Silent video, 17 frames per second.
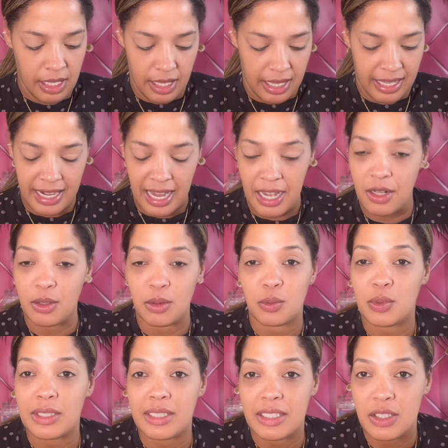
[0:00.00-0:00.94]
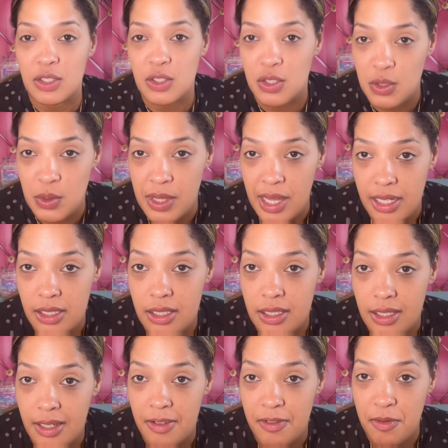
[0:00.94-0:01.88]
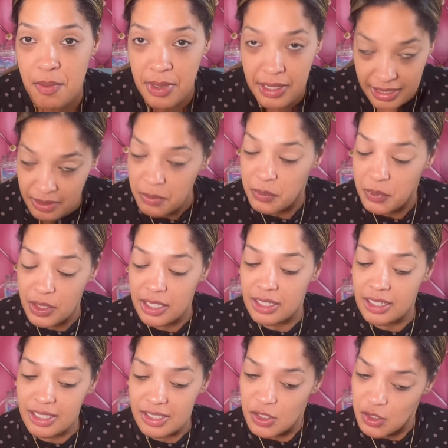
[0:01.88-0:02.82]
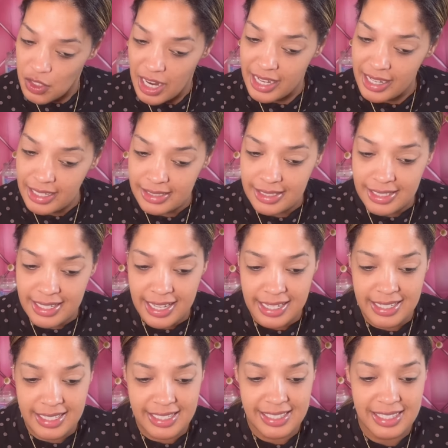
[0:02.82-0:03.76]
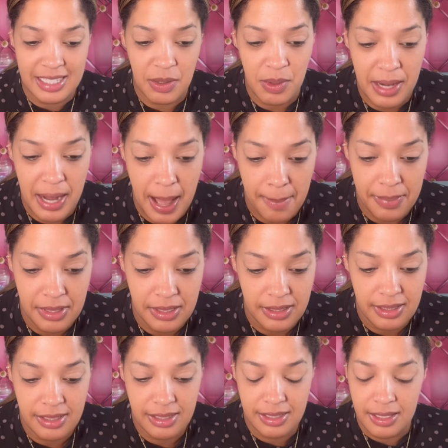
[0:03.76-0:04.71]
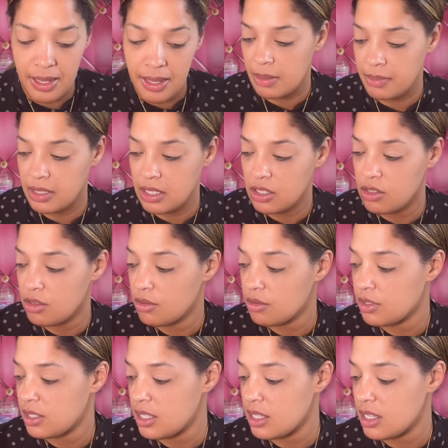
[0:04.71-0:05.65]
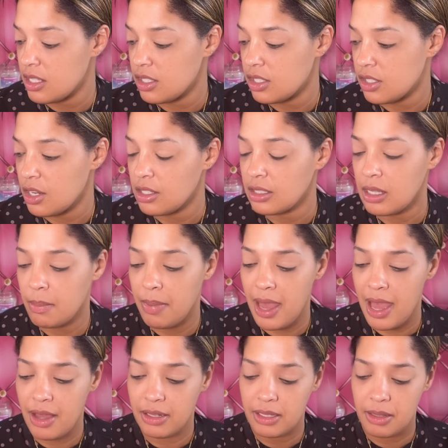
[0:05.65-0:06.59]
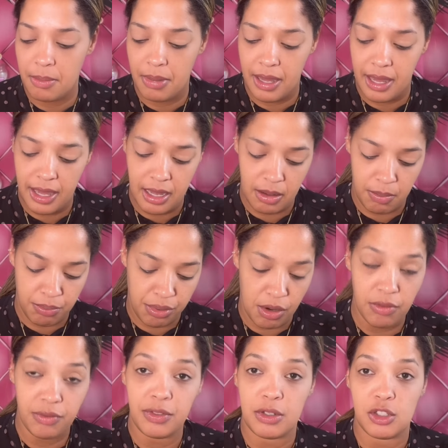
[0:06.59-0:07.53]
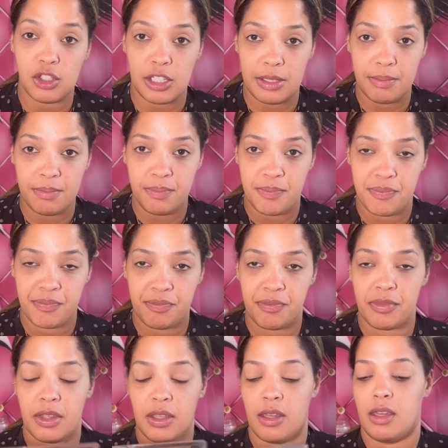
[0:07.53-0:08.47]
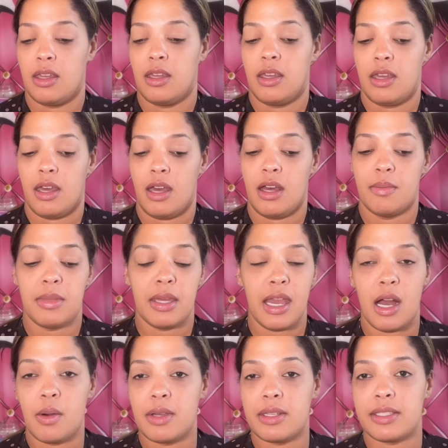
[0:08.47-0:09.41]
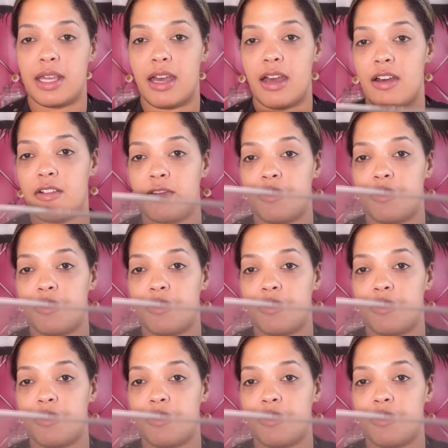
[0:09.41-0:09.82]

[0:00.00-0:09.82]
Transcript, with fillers: And I don't really do that stuff, but we're gonna try it out today and see what happens. I'm gonna use the Starlett palette by Profusion. They always have